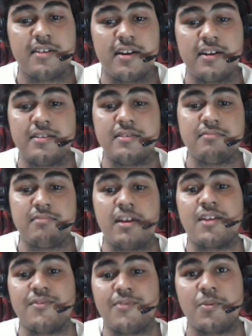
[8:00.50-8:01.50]
and thank
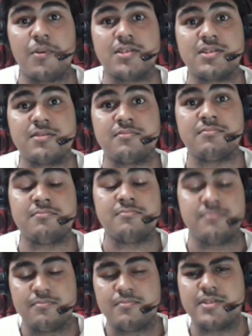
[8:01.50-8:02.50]
you for watching
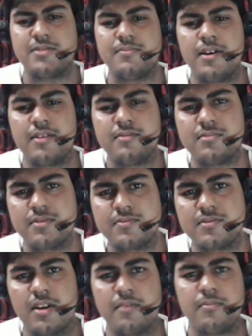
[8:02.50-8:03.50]
please man
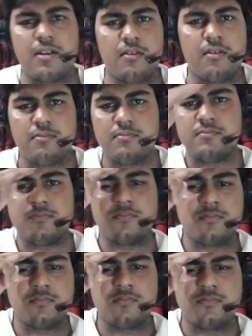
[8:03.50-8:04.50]
subscribe now
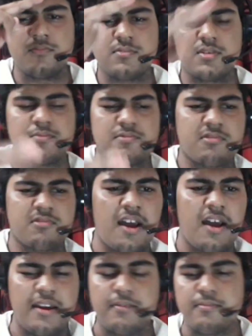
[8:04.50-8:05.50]

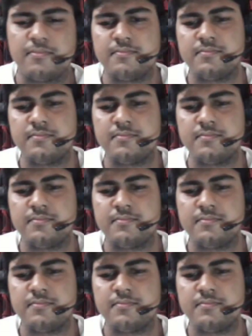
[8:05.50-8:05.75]
subscribe